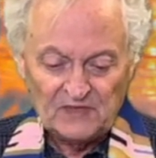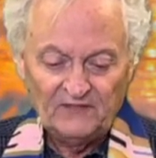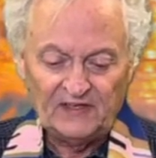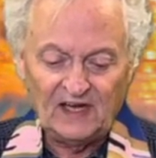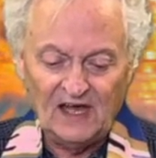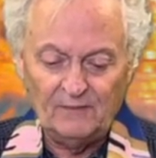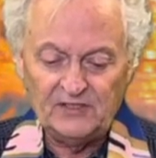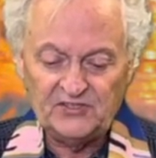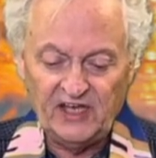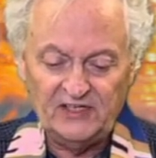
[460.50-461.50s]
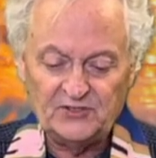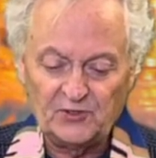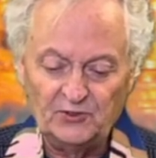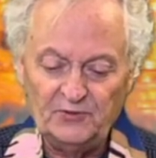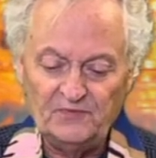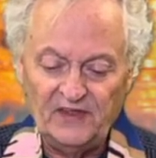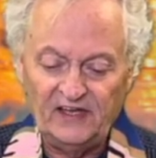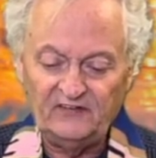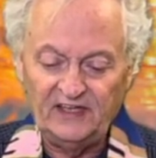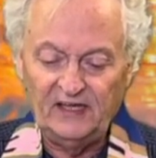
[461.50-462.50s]
the climate change group that
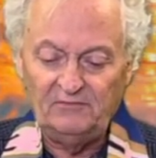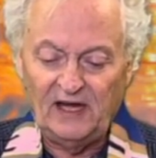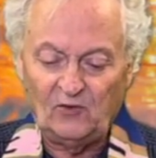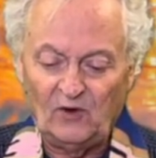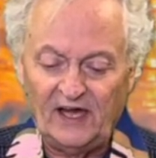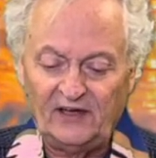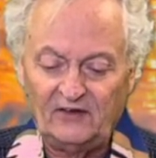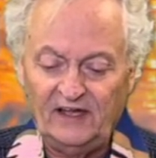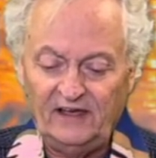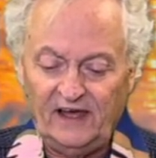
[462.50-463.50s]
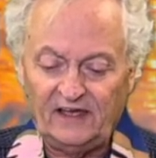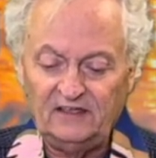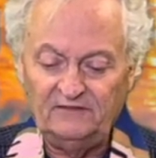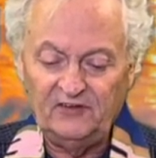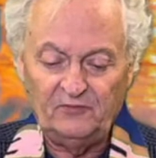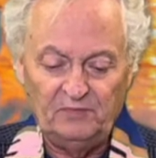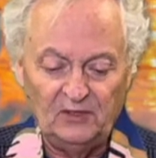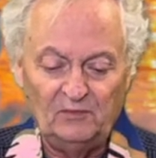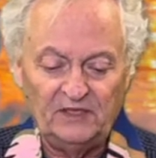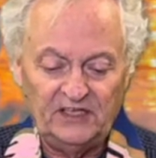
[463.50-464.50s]
is led by writer and activist
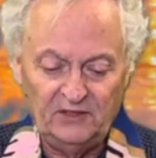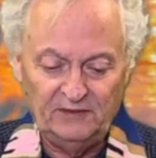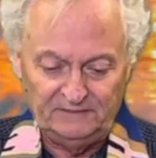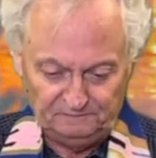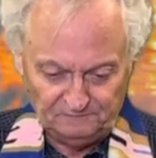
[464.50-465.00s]
Bill McKibben.